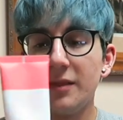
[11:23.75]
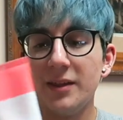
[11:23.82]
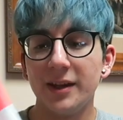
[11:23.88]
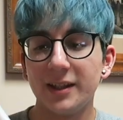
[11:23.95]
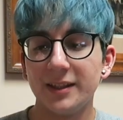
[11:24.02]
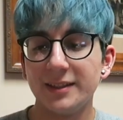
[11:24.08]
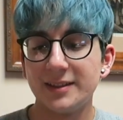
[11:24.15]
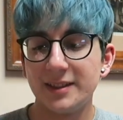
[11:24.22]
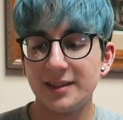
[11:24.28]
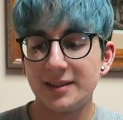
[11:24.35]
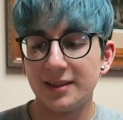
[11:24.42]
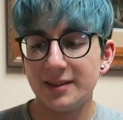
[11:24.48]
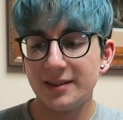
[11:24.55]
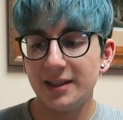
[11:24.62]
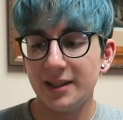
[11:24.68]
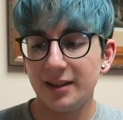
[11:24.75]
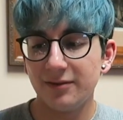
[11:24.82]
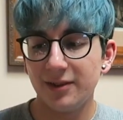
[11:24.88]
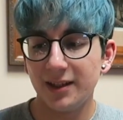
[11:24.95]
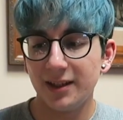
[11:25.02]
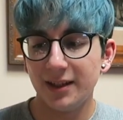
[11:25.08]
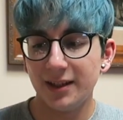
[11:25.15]
The consistency
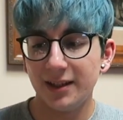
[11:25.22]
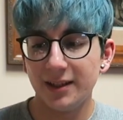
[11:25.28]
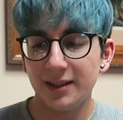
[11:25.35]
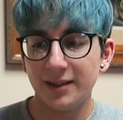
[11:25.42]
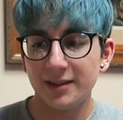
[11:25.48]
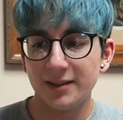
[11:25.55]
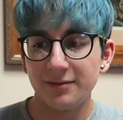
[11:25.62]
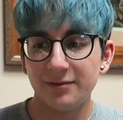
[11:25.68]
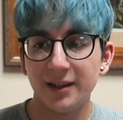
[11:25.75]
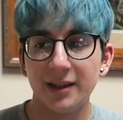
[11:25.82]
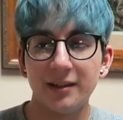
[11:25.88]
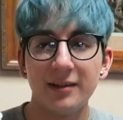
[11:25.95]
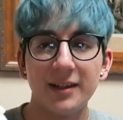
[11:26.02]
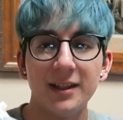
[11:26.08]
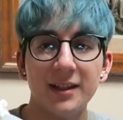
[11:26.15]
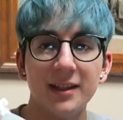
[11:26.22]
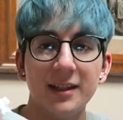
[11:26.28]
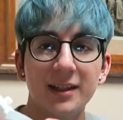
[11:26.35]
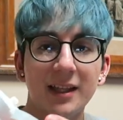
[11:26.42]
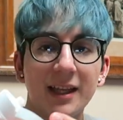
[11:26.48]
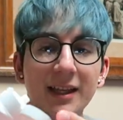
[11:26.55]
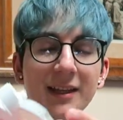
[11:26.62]
of it is
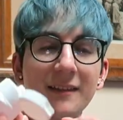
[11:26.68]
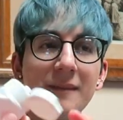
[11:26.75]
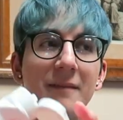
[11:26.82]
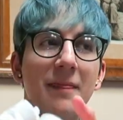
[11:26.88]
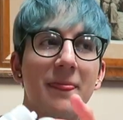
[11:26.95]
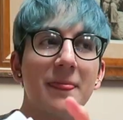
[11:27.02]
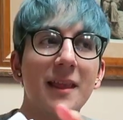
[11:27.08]
very like,